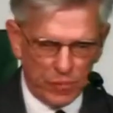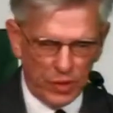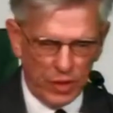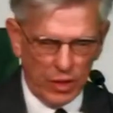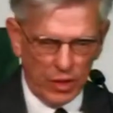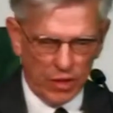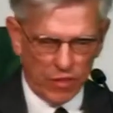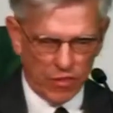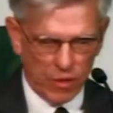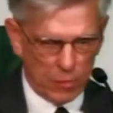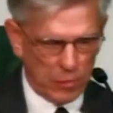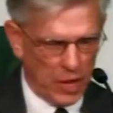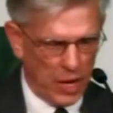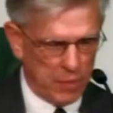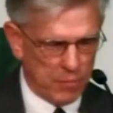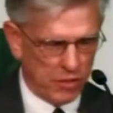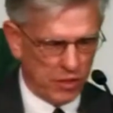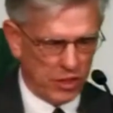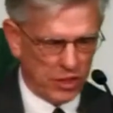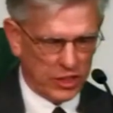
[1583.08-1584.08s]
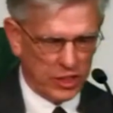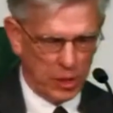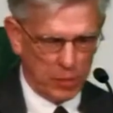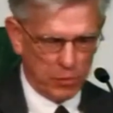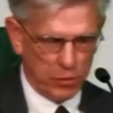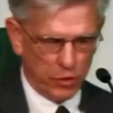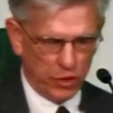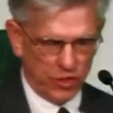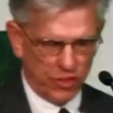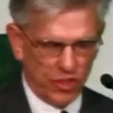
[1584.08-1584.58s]
And sometimes it'll come
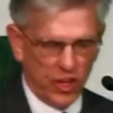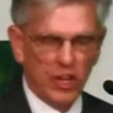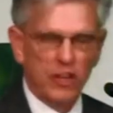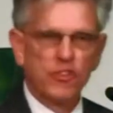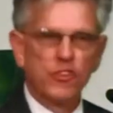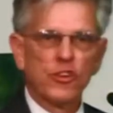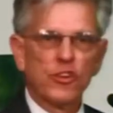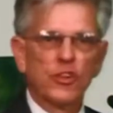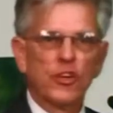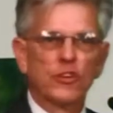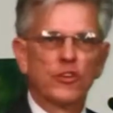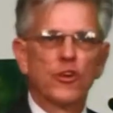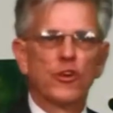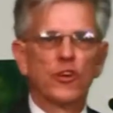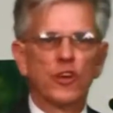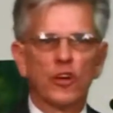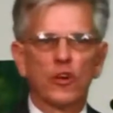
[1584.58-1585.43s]
to a junction or turn